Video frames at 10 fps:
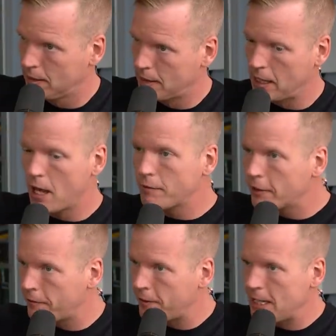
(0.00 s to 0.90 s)
They love
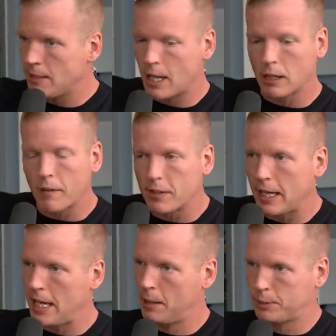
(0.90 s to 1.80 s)
the feet. They love the
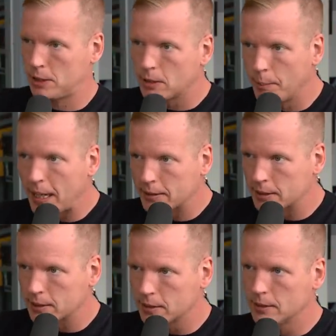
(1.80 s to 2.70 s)
hips. It's
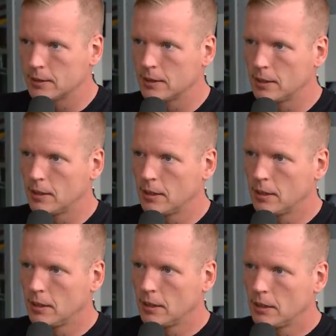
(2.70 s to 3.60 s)
amazing. They love twenty
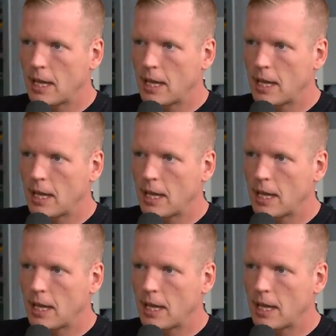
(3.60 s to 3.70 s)
nineteen.